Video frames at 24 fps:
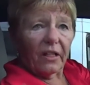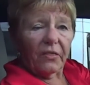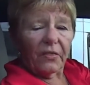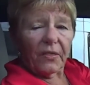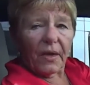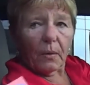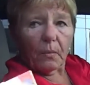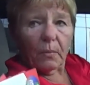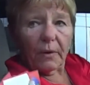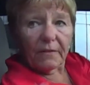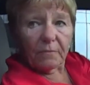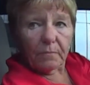
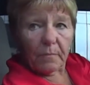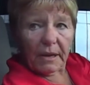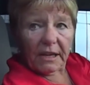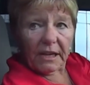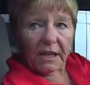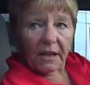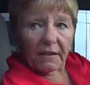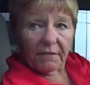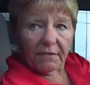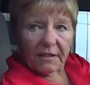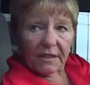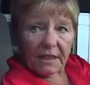that we've been
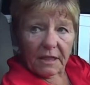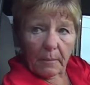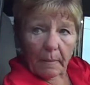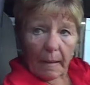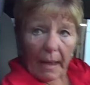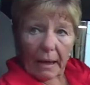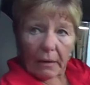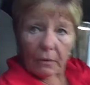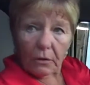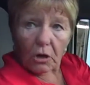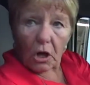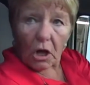giving them
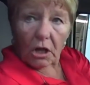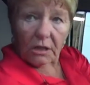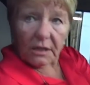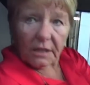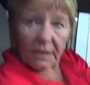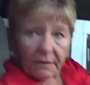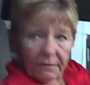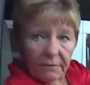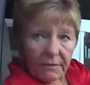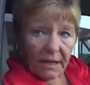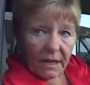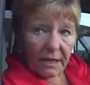out all
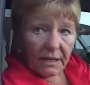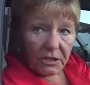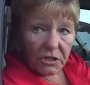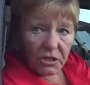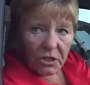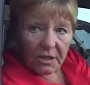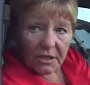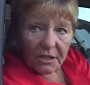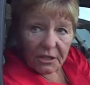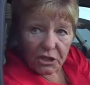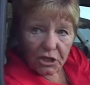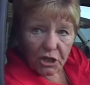evening to
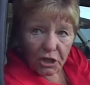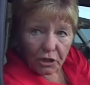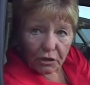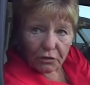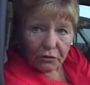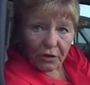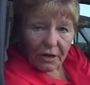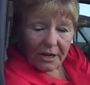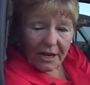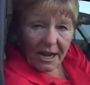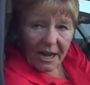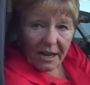the
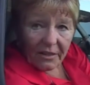children